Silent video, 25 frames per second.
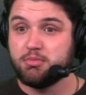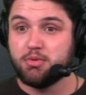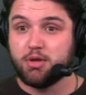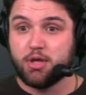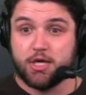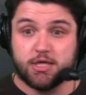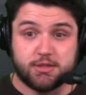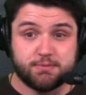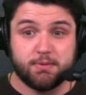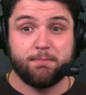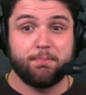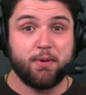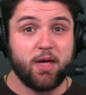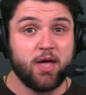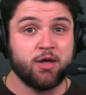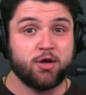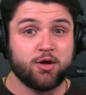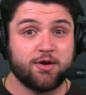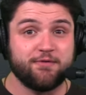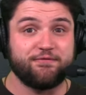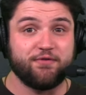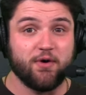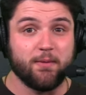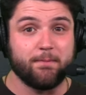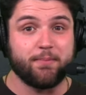he's been playing
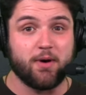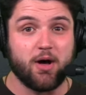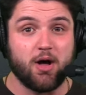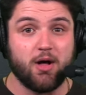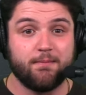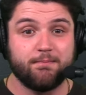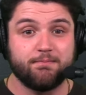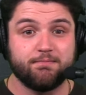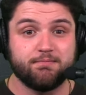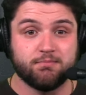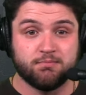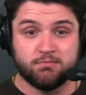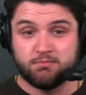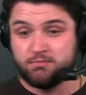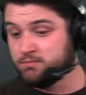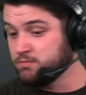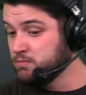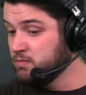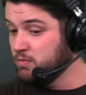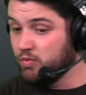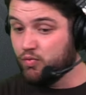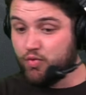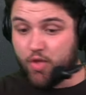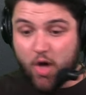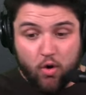good football.
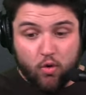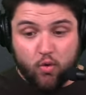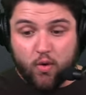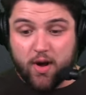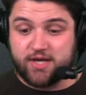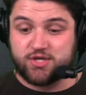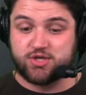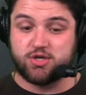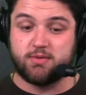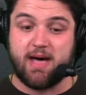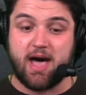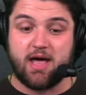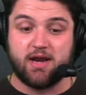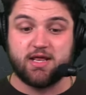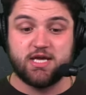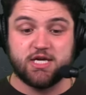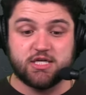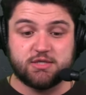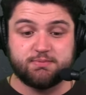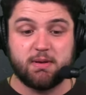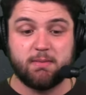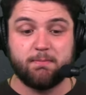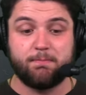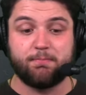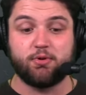No question about it. He's
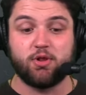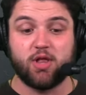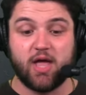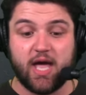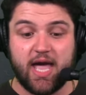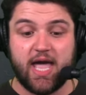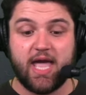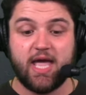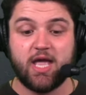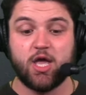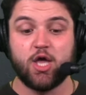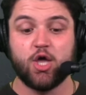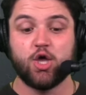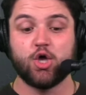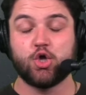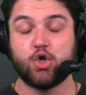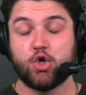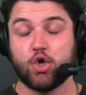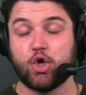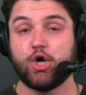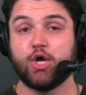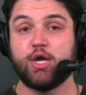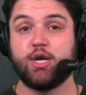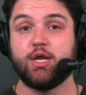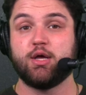been playing
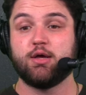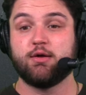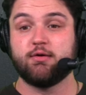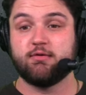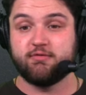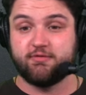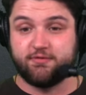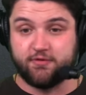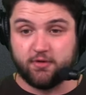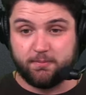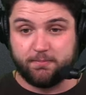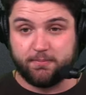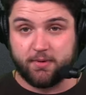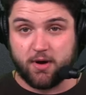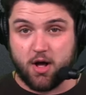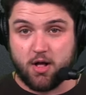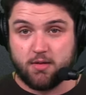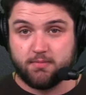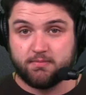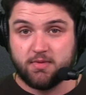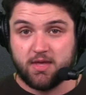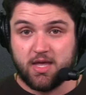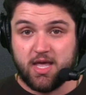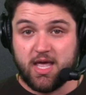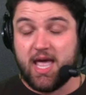good football.
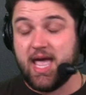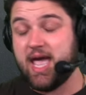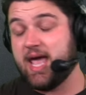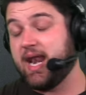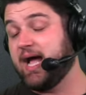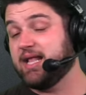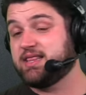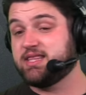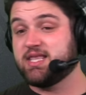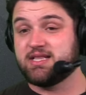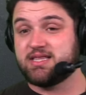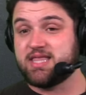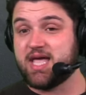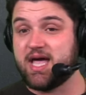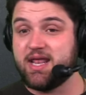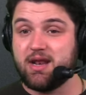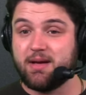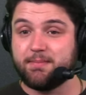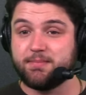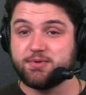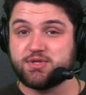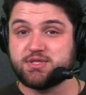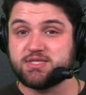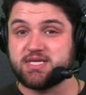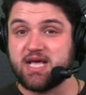And I think that
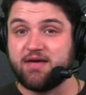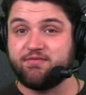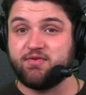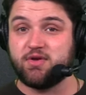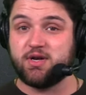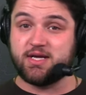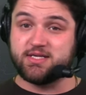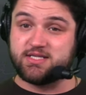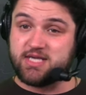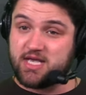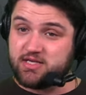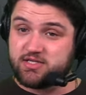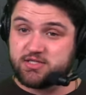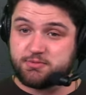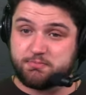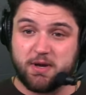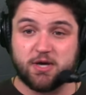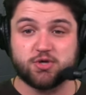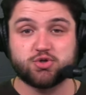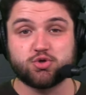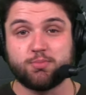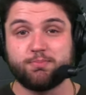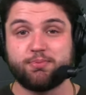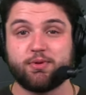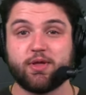number 7 is a
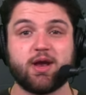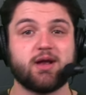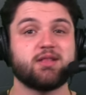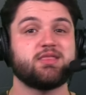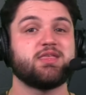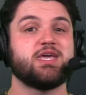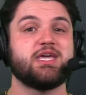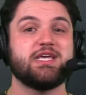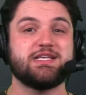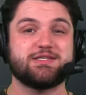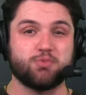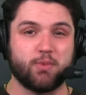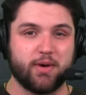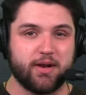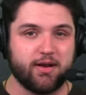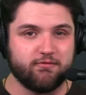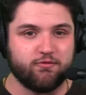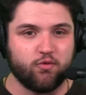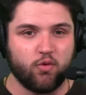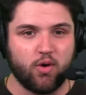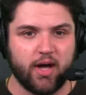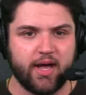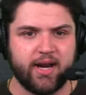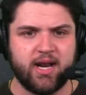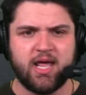special player. I think he's one of
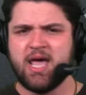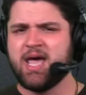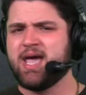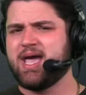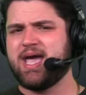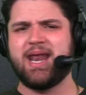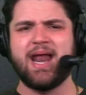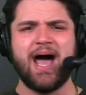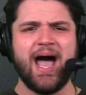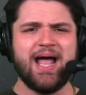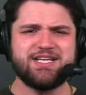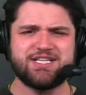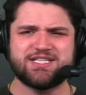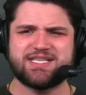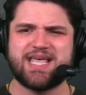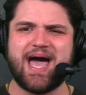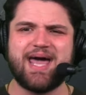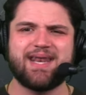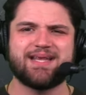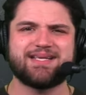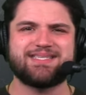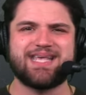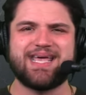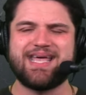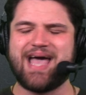one. And I just got
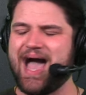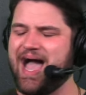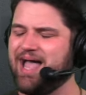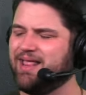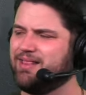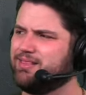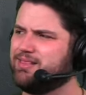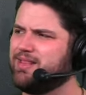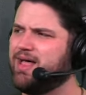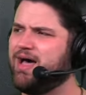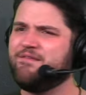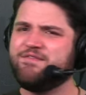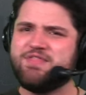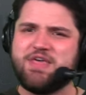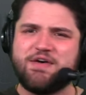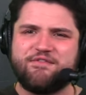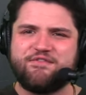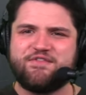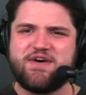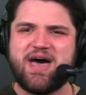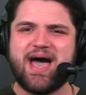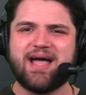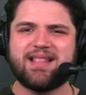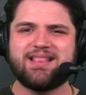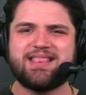to say, I love the
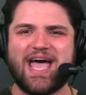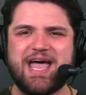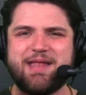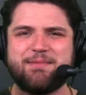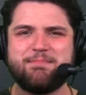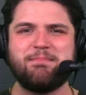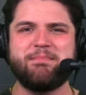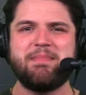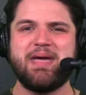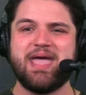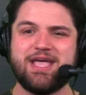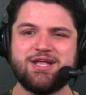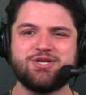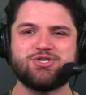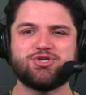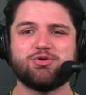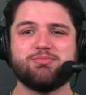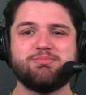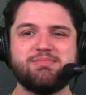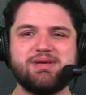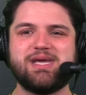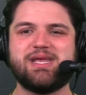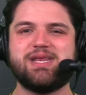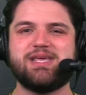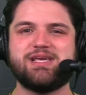fact that major
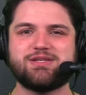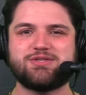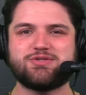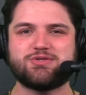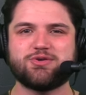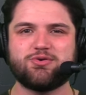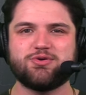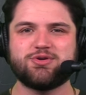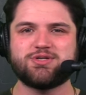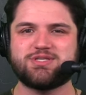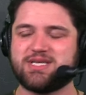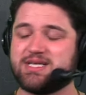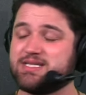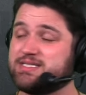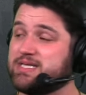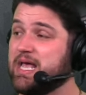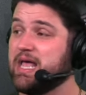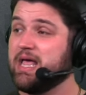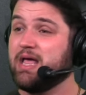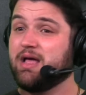media sources,